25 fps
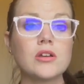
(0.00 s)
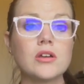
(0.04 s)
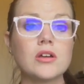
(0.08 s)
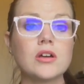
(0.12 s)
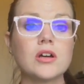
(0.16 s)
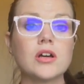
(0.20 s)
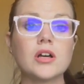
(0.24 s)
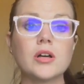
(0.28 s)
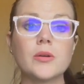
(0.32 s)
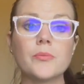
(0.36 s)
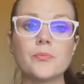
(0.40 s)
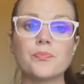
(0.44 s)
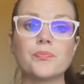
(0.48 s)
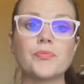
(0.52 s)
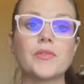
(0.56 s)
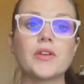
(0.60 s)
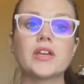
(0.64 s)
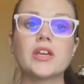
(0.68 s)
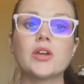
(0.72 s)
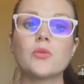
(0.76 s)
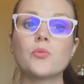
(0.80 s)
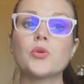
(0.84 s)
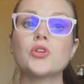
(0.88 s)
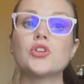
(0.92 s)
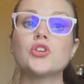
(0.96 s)

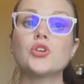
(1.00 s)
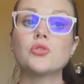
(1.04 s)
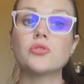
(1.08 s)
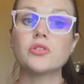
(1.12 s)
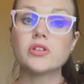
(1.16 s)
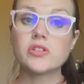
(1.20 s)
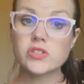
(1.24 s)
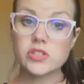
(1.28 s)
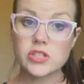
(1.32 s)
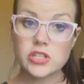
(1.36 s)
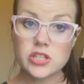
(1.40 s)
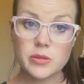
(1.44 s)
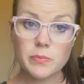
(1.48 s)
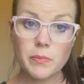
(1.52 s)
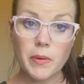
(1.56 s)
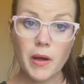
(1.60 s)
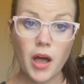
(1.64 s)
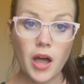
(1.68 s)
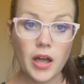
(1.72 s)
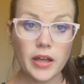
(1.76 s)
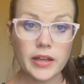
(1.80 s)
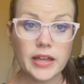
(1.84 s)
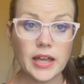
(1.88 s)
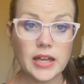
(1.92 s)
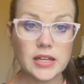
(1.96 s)
again, when you listen to the
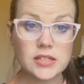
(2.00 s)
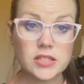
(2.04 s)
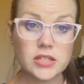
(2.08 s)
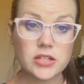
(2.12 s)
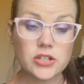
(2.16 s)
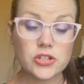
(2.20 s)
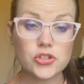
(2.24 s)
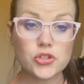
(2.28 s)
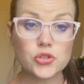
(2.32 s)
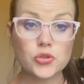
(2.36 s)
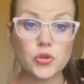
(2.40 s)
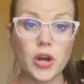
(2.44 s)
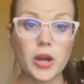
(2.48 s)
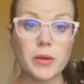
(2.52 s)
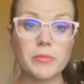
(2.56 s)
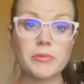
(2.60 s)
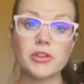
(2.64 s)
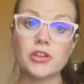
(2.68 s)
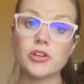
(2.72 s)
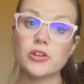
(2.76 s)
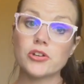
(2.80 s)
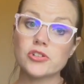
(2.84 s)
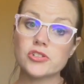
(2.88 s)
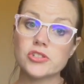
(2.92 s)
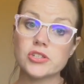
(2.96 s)
podcast, I described that
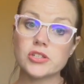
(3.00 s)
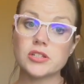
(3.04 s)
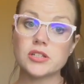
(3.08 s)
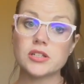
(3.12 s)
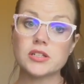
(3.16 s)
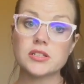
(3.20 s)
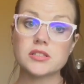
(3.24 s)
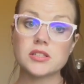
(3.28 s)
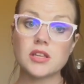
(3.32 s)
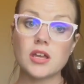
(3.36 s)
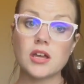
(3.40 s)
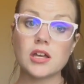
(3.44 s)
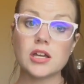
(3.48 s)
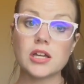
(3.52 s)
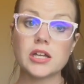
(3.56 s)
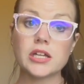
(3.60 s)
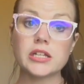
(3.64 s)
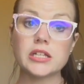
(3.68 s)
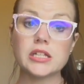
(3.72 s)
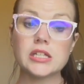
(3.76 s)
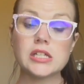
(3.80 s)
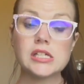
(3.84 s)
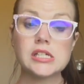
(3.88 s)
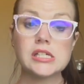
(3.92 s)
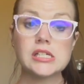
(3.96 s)
your ascending sign
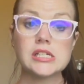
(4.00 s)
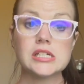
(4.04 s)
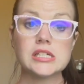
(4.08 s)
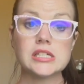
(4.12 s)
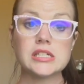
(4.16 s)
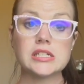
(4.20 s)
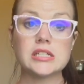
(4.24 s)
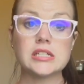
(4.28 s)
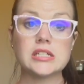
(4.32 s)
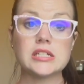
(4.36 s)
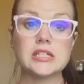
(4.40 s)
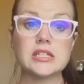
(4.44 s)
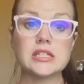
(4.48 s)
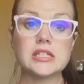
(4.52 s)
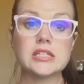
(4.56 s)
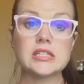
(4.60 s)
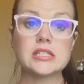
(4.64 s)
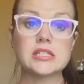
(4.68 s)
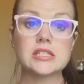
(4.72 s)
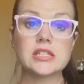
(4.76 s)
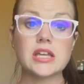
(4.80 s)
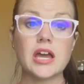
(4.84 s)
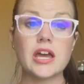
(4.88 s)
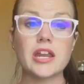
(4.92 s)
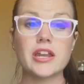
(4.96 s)
is
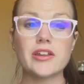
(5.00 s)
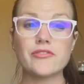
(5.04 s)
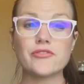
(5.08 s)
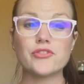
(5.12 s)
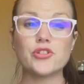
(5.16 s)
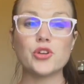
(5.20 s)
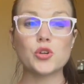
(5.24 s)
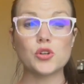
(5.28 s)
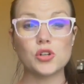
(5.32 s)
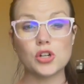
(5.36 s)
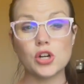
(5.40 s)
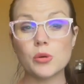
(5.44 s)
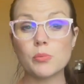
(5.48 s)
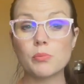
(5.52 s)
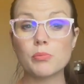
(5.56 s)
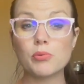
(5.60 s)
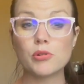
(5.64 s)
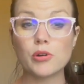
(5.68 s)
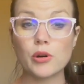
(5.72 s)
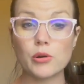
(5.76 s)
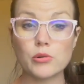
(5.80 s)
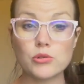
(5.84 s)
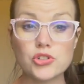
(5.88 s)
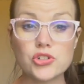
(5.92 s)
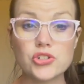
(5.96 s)
kind of your
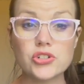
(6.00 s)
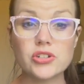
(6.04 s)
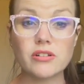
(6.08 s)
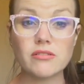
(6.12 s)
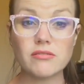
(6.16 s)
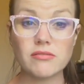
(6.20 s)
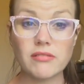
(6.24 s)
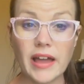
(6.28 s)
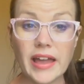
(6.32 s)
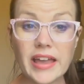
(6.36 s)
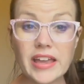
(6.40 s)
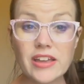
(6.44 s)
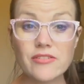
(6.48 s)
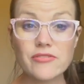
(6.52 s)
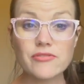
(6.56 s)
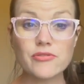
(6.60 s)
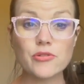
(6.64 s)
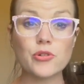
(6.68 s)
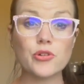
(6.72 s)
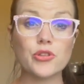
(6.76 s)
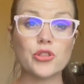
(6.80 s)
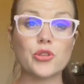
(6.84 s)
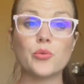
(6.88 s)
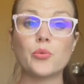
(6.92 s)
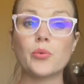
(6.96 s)
approach to life, or
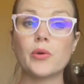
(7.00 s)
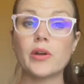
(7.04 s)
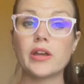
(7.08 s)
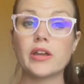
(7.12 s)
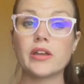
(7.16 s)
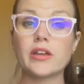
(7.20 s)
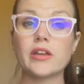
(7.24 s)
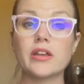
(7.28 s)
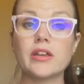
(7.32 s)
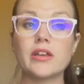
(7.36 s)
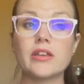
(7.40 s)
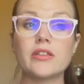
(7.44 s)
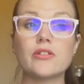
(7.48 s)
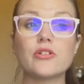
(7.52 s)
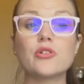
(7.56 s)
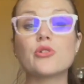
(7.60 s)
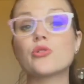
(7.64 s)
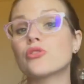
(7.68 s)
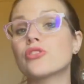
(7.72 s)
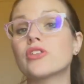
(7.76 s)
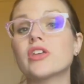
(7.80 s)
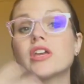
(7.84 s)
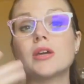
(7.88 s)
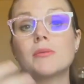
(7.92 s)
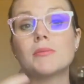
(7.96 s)
the way, or
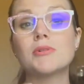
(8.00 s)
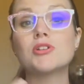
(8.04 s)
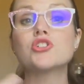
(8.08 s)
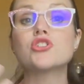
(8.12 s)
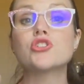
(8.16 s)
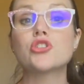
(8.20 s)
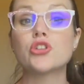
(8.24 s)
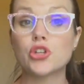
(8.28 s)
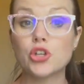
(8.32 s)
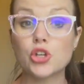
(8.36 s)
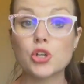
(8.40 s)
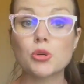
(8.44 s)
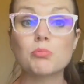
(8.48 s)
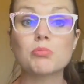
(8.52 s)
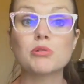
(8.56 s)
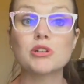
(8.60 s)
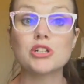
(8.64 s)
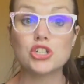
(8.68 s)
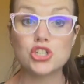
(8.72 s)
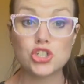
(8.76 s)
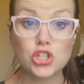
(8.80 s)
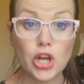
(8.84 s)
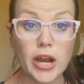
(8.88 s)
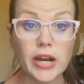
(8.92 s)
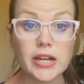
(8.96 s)
the image that you're
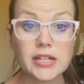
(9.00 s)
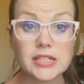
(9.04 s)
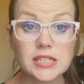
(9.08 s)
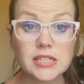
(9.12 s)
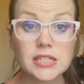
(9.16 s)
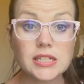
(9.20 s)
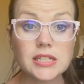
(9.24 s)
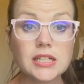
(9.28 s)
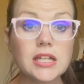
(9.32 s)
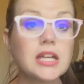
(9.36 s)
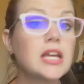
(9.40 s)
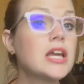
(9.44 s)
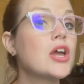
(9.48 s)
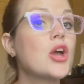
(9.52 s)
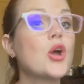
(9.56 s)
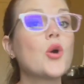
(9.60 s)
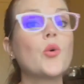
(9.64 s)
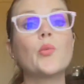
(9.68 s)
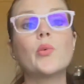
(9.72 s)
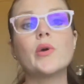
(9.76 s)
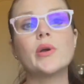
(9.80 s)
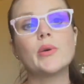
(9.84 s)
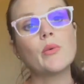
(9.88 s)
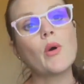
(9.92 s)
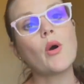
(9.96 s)
projecting.
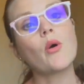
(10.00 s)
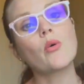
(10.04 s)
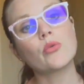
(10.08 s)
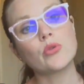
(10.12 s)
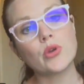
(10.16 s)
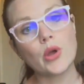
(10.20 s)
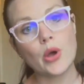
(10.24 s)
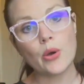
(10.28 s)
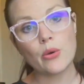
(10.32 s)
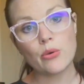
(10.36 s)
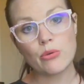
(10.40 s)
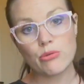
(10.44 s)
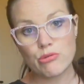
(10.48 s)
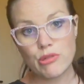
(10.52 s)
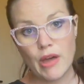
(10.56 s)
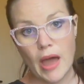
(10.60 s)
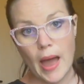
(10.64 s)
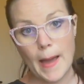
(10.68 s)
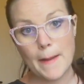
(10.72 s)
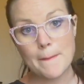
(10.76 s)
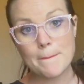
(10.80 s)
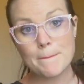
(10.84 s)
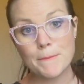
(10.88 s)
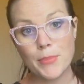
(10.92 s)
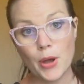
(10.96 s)
We won't know
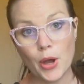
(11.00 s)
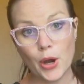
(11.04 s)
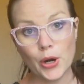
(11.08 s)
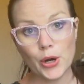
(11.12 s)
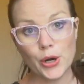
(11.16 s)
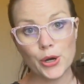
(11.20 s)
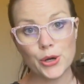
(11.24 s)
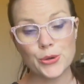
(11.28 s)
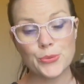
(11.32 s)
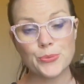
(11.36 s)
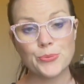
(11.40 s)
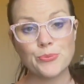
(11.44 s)
that part.